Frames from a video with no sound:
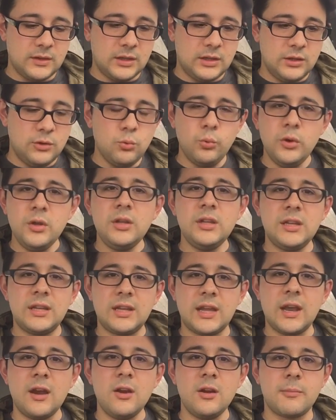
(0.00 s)
you really
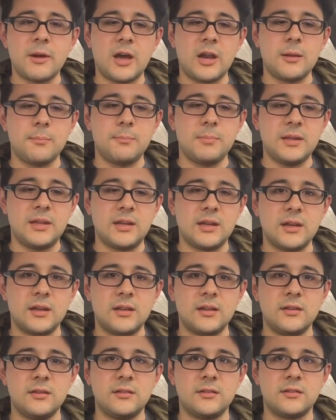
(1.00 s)
cared about it
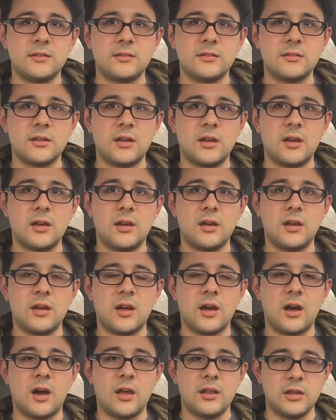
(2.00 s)
because
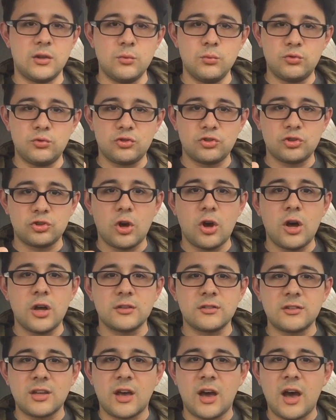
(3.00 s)
you
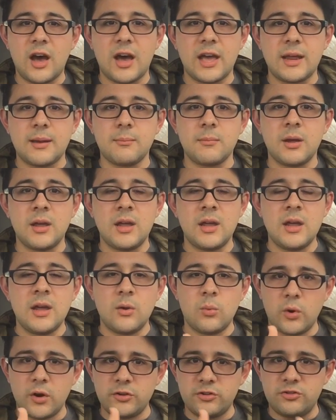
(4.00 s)
saw time
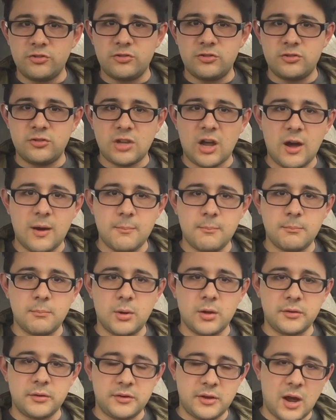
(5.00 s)
where Tim
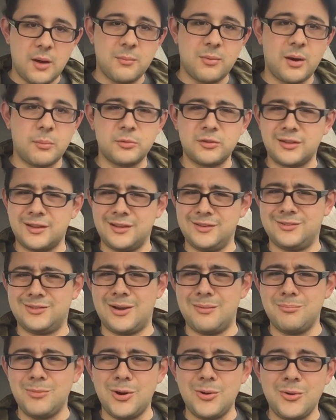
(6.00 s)
Burton
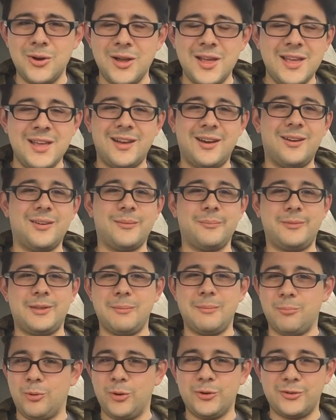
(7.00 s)
Dumbo,
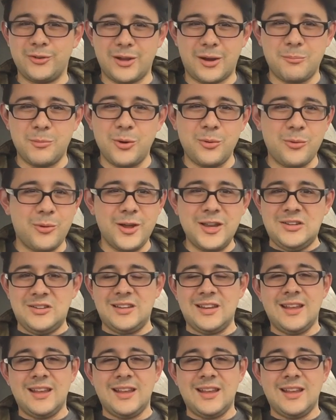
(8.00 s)
what?